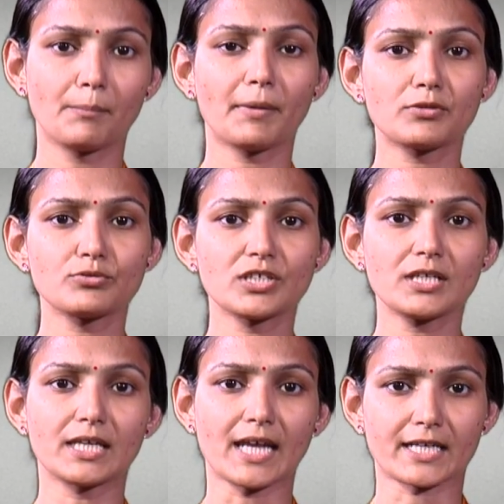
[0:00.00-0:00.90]

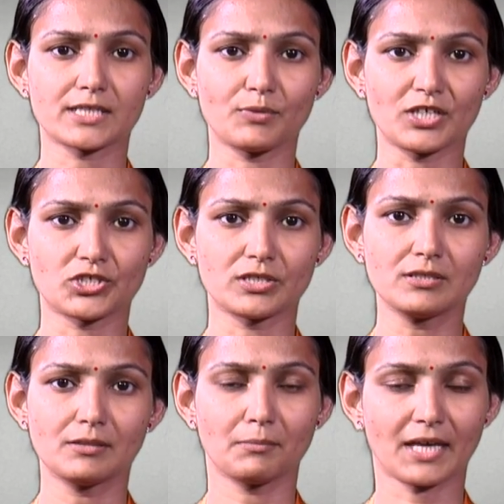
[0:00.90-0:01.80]
pathogen inactivation
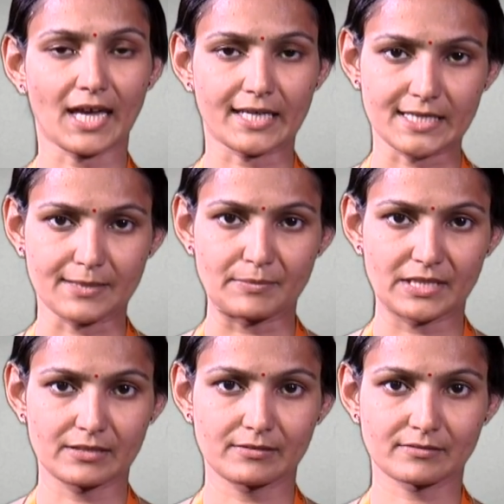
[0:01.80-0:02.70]
mechanisms.